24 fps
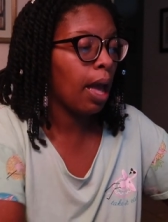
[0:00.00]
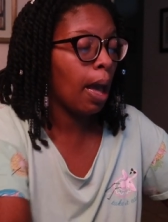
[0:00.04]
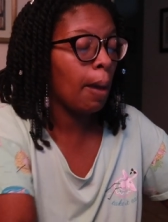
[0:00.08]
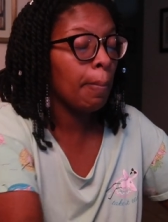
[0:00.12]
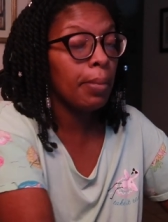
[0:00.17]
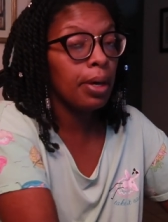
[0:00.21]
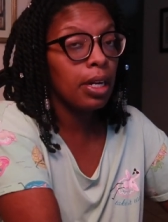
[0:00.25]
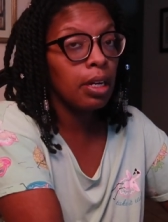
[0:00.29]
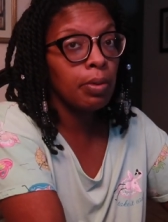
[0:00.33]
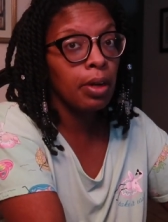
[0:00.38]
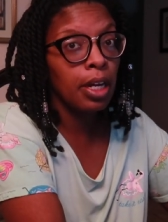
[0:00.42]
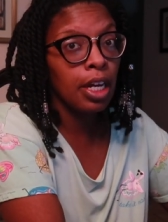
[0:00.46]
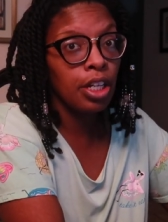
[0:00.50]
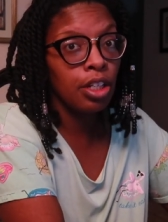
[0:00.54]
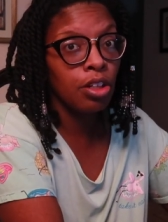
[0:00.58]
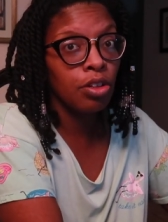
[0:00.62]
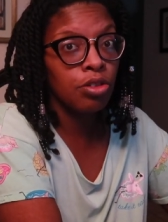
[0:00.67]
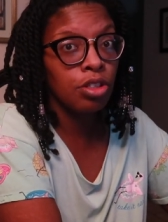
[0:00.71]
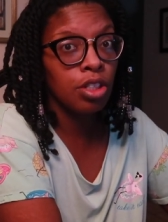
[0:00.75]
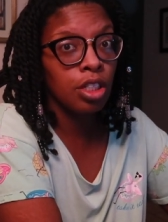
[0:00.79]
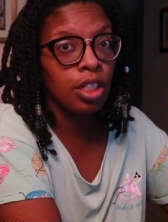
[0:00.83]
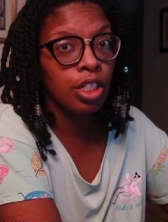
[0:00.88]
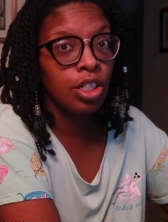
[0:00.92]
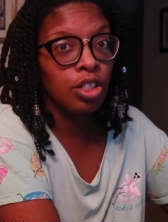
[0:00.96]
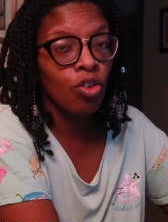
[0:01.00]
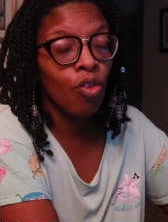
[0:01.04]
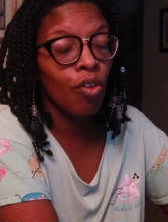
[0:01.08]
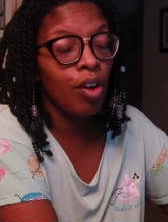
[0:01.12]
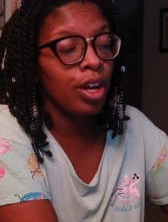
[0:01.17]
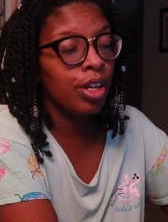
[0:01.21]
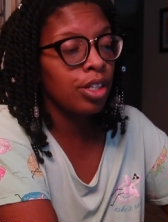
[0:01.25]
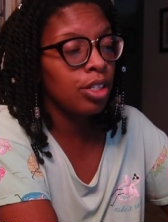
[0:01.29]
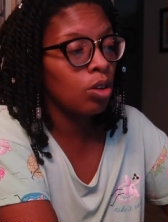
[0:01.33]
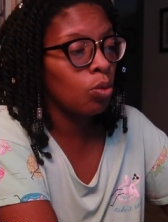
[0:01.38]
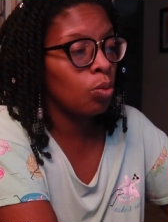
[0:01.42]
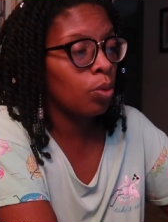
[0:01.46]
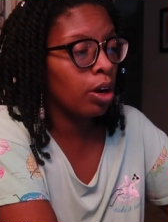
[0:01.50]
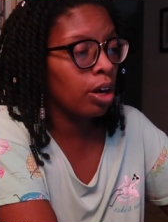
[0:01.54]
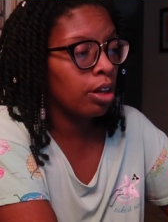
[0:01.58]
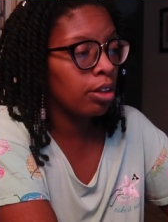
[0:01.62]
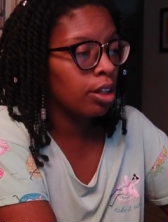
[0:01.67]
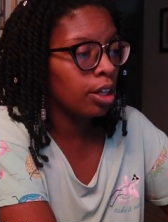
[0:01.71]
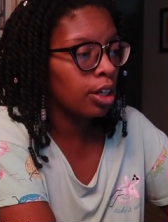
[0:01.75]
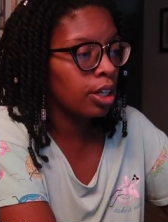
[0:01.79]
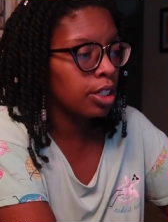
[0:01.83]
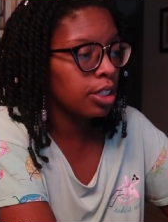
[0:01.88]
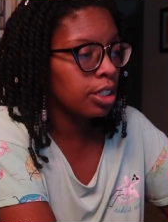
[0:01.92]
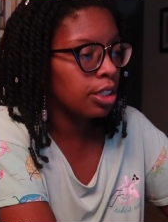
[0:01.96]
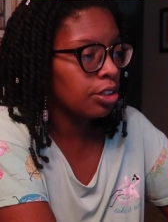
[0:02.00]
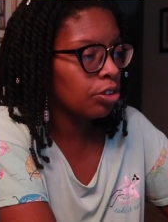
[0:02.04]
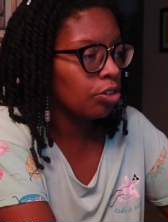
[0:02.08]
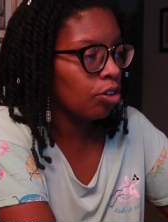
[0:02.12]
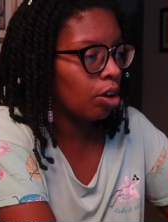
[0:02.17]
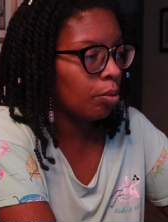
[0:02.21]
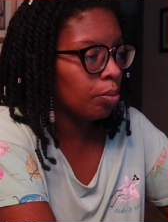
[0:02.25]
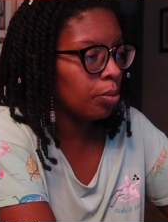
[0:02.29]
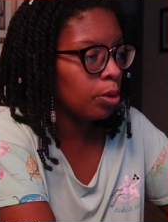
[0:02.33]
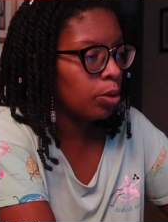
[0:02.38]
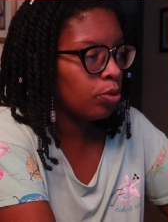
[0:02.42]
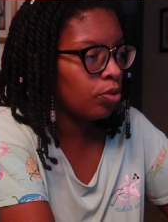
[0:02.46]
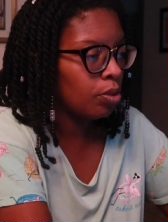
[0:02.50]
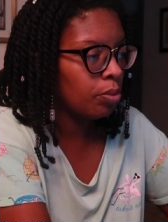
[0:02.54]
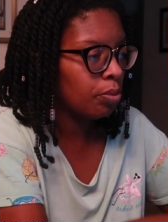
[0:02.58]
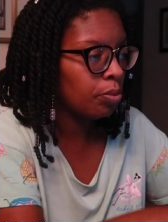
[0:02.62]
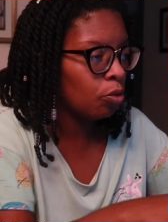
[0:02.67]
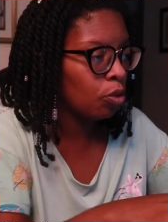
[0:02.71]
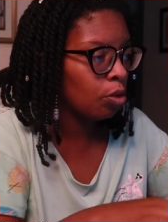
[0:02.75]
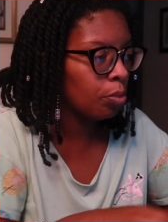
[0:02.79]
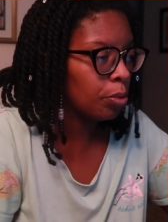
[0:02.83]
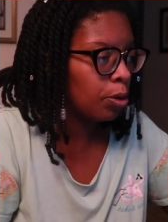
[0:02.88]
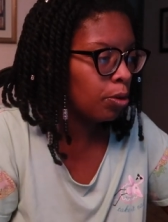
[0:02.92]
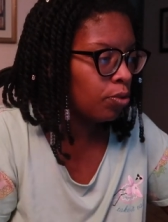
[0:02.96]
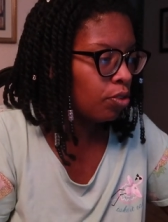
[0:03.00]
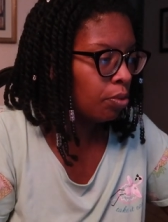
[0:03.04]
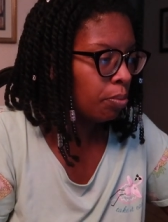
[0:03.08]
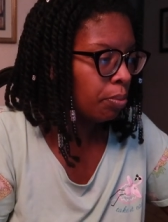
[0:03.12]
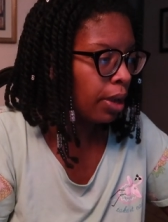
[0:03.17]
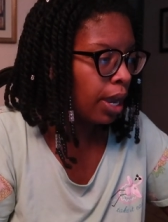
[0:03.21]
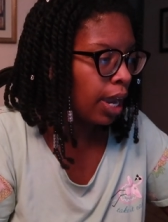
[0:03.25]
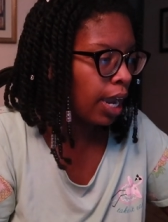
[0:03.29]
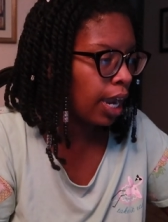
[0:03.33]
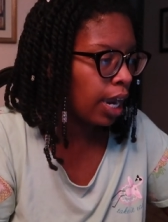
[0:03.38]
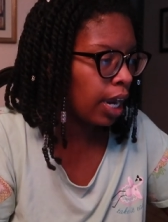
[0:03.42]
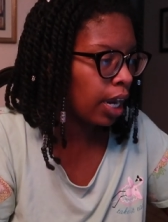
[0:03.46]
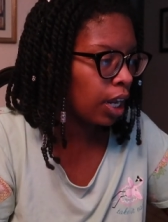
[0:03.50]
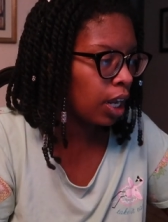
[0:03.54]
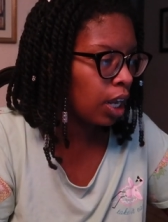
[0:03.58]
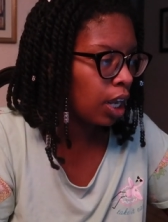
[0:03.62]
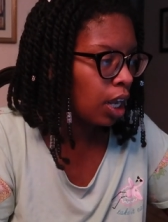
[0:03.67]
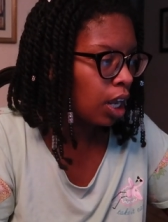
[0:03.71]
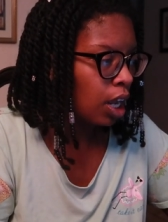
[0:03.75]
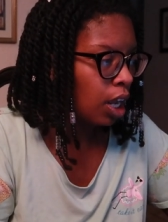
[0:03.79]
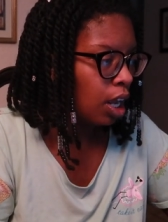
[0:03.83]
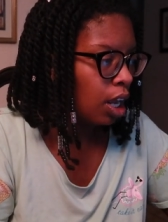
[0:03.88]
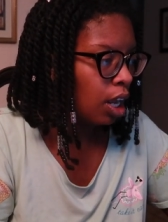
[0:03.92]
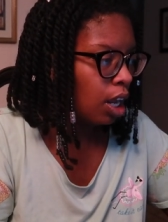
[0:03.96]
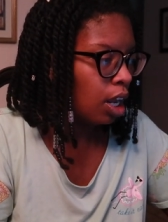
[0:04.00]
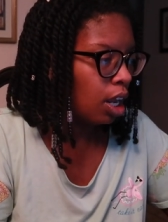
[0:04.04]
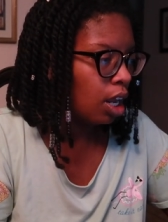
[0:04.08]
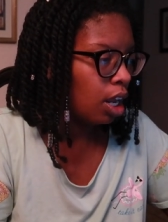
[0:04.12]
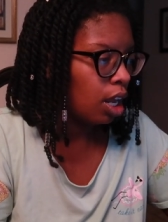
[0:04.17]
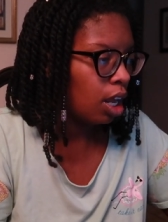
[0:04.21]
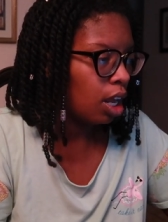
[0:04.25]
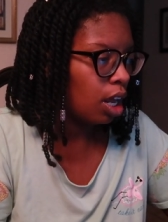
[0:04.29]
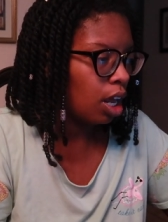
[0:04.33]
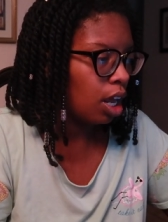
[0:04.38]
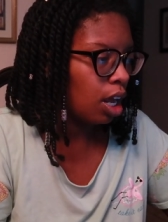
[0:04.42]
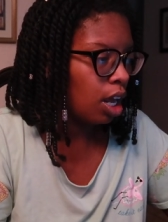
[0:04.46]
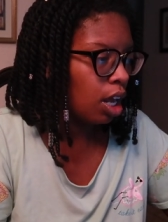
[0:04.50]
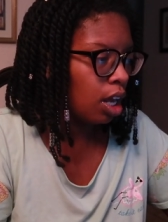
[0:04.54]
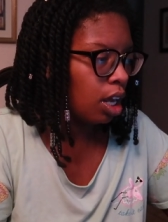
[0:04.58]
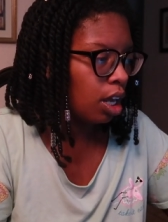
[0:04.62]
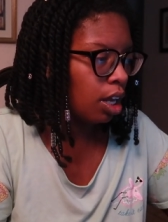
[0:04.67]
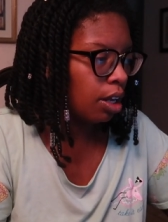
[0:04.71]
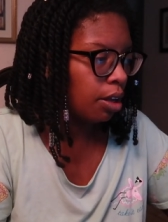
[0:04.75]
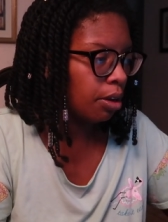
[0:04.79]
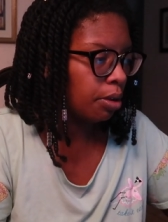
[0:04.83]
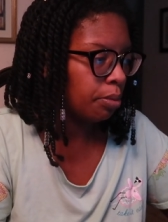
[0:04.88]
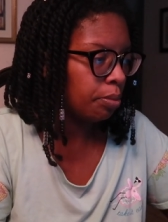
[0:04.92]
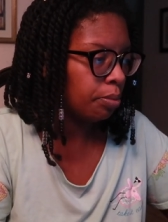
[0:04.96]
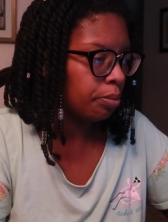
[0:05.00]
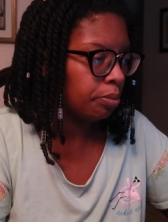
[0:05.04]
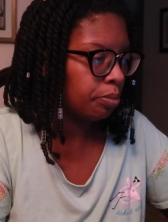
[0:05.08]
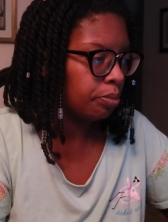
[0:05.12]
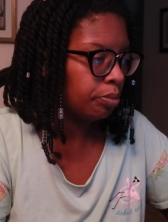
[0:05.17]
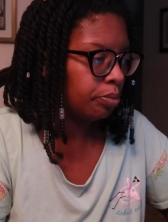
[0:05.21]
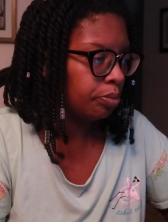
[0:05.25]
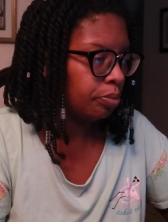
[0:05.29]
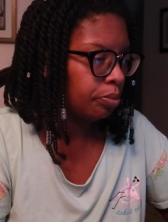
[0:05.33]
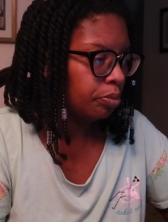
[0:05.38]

I better get used to this crazy weather Consider I'm moving we're moving back um